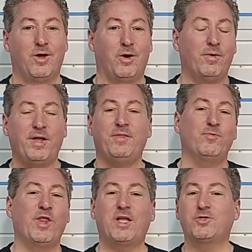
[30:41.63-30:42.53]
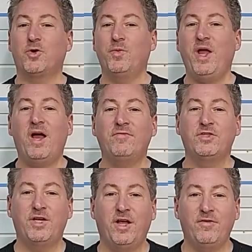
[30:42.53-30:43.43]
All right, well, that's all we have
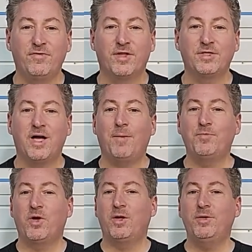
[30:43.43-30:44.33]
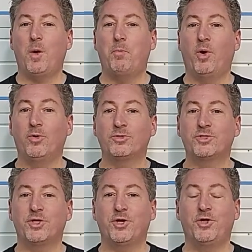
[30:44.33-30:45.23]
today for the TOPDON
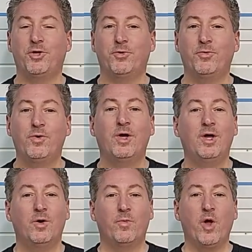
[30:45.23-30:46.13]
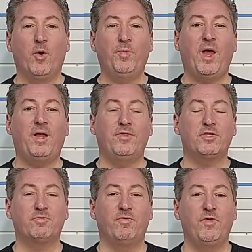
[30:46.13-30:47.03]
PulseQ. We hope that
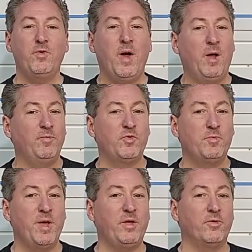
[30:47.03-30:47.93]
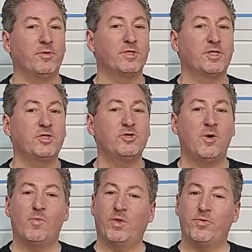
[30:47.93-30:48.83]
this review helped you make your decision
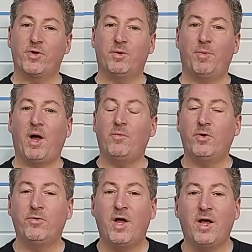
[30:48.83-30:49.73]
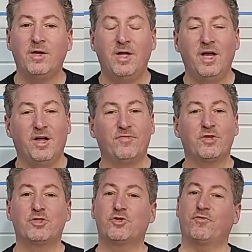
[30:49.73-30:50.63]
on whether you're going to buy one or not. If
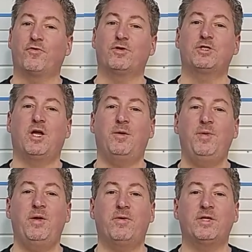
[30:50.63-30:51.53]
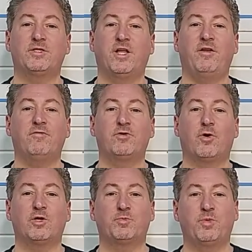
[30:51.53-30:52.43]
this is your first time here at State of
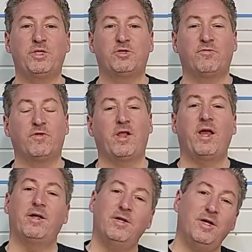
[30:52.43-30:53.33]
Charge, please don't forget,